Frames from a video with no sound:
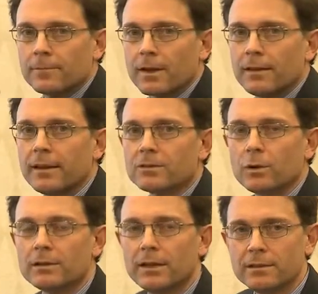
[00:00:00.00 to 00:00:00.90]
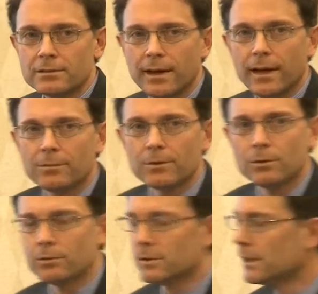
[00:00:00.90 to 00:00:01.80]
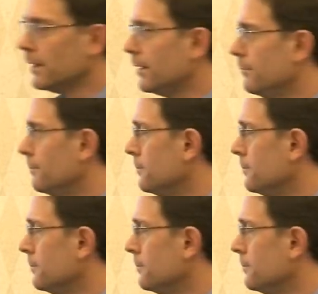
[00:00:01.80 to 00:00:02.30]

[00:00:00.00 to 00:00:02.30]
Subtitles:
And that's what tends to happen over time.